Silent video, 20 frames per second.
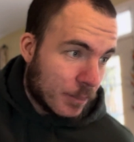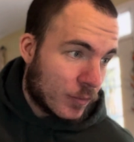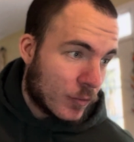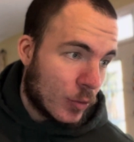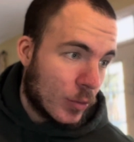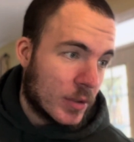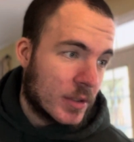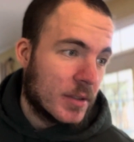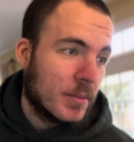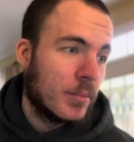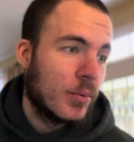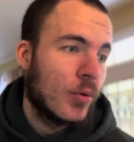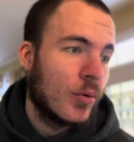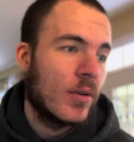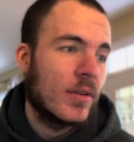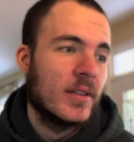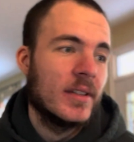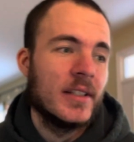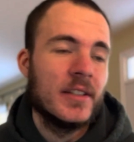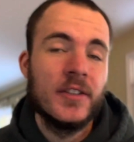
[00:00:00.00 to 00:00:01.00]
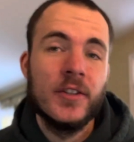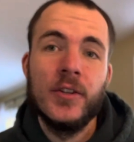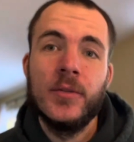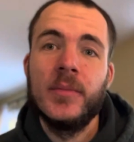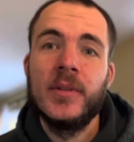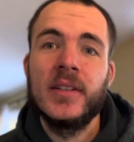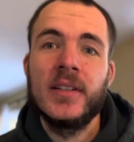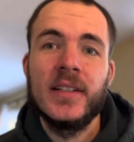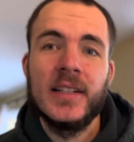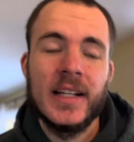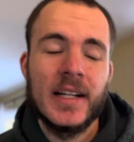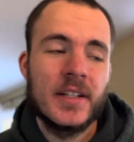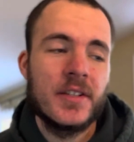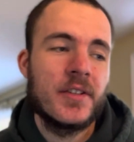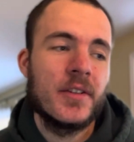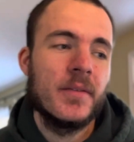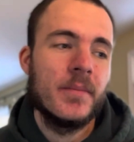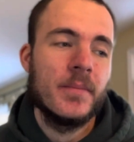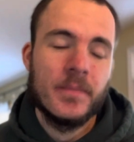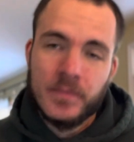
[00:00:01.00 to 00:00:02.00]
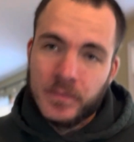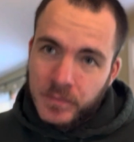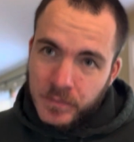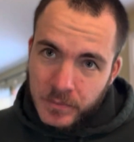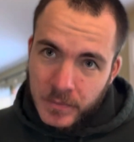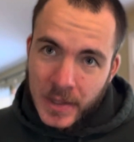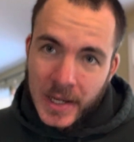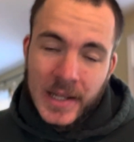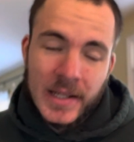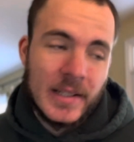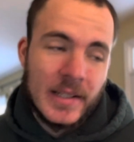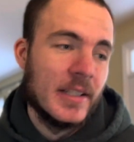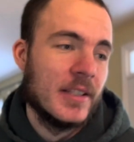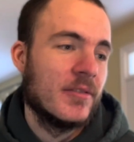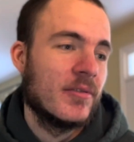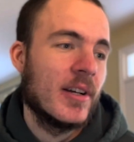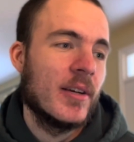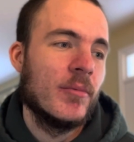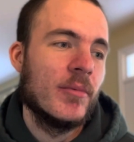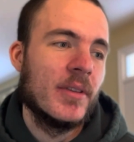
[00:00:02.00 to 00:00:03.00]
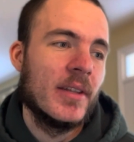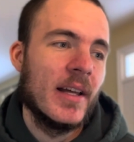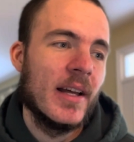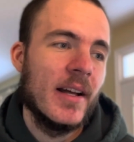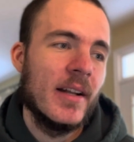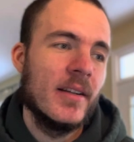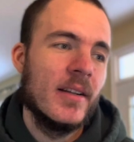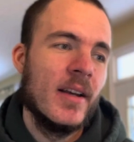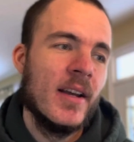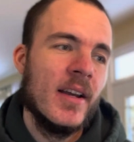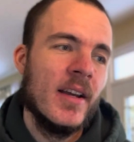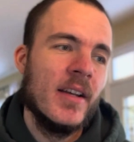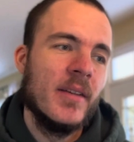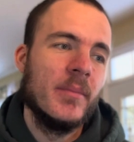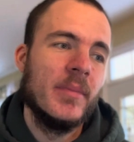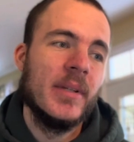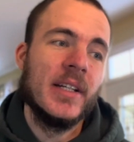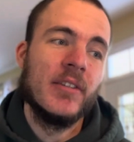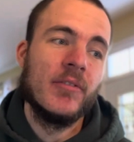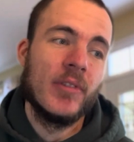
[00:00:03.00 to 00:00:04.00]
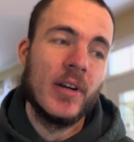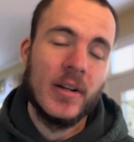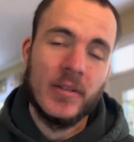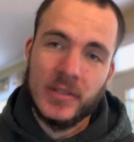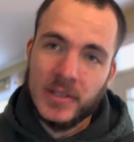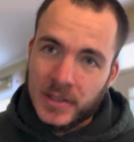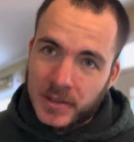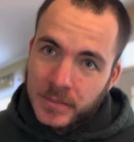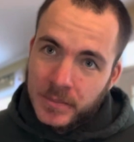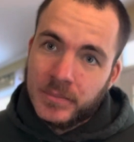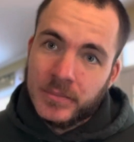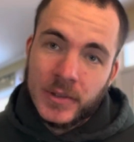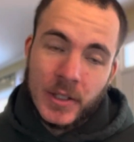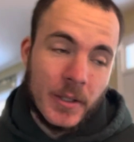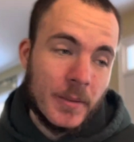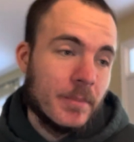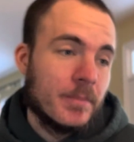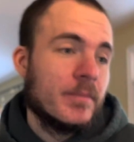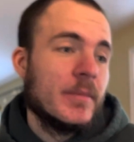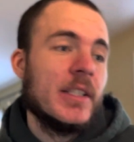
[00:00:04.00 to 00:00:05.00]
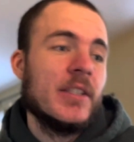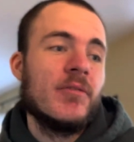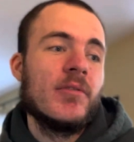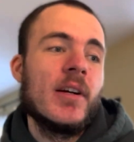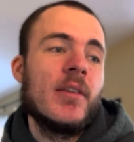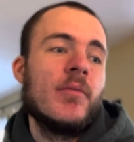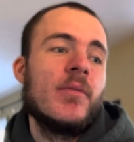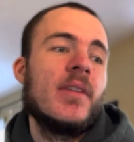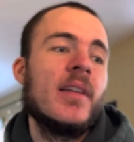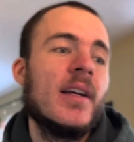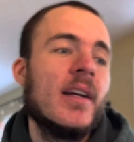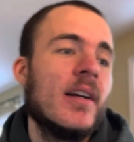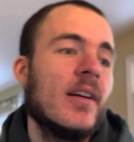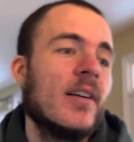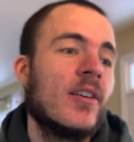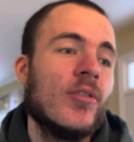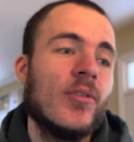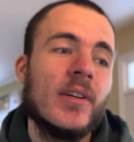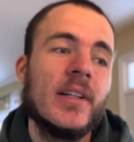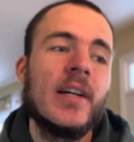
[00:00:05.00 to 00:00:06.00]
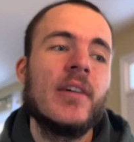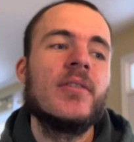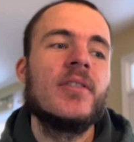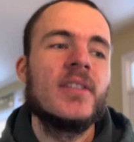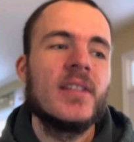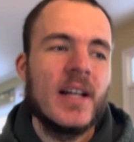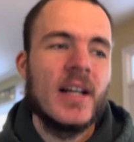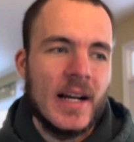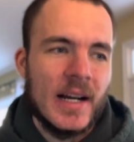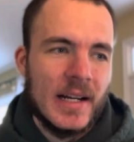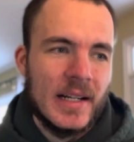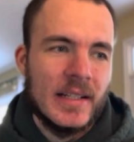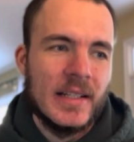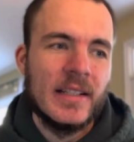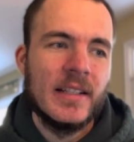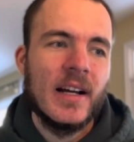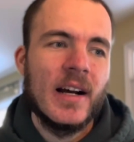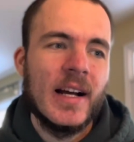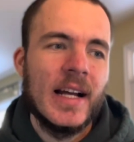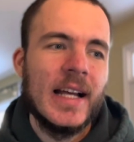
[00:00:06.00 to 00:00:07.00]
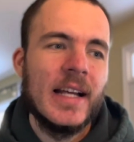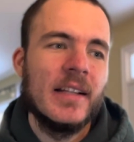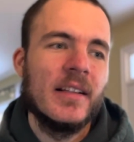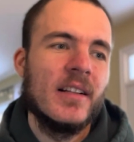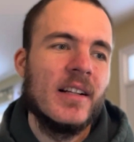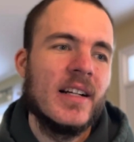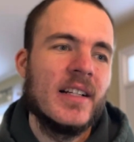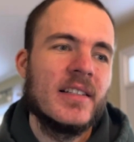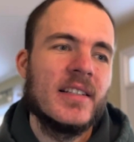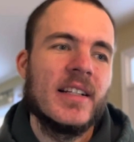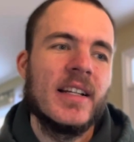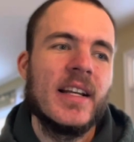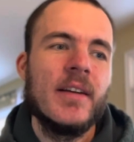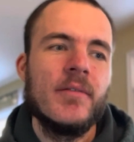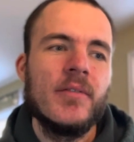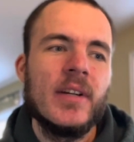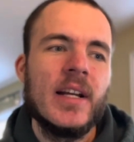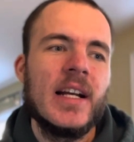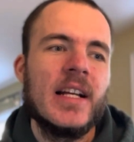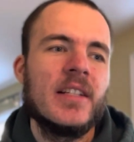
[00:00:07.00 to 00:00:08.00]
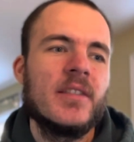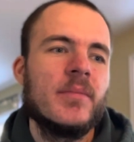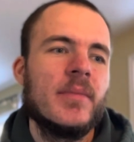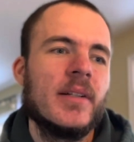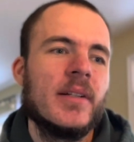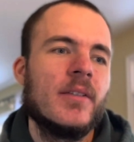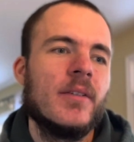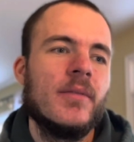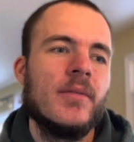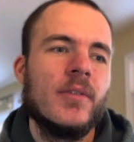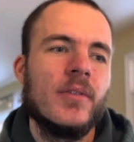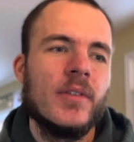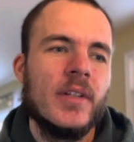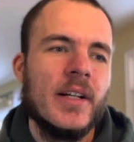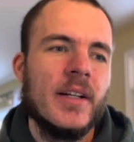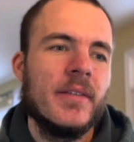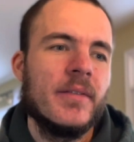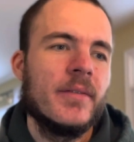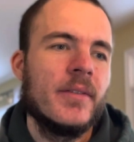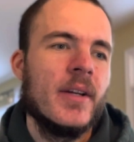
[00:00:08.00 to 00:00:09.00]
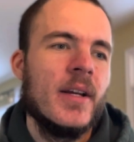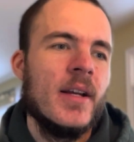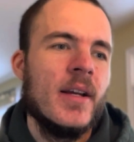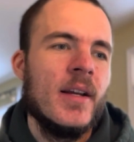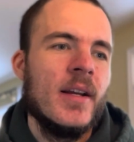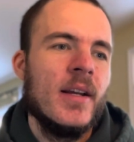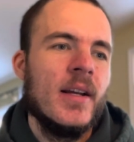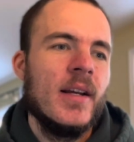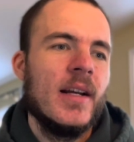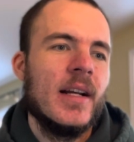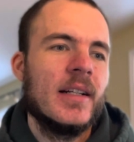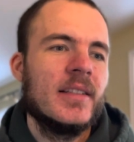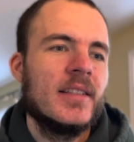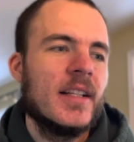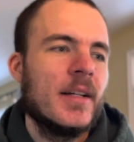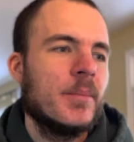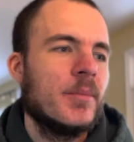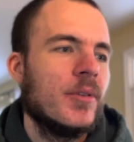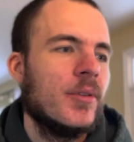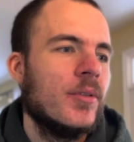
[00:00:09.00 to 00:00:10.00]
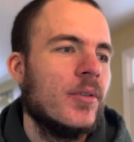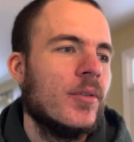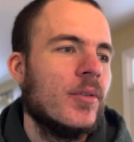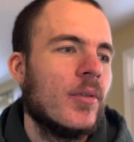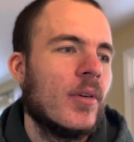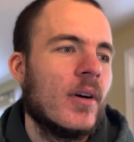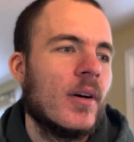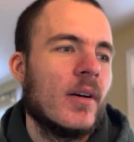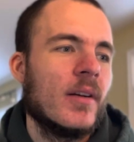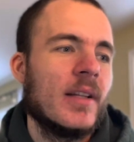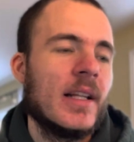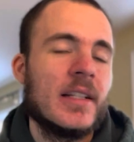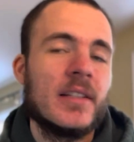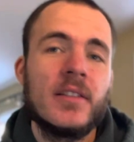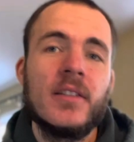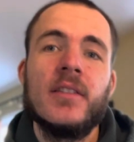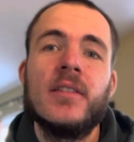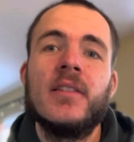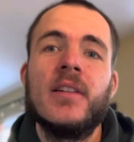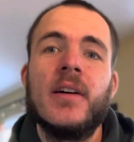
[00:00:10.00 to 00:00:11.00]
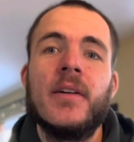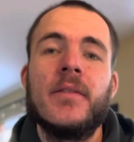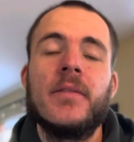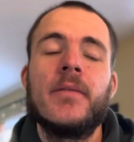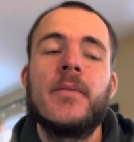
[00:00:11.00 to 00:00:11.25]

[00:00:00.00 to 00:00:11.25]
What's important is human connection. Hey, he's right with that. Being grounded, yep, he's right with there. Going outside and not analyzing every aspect of your life. Accept who you are, that's good enough.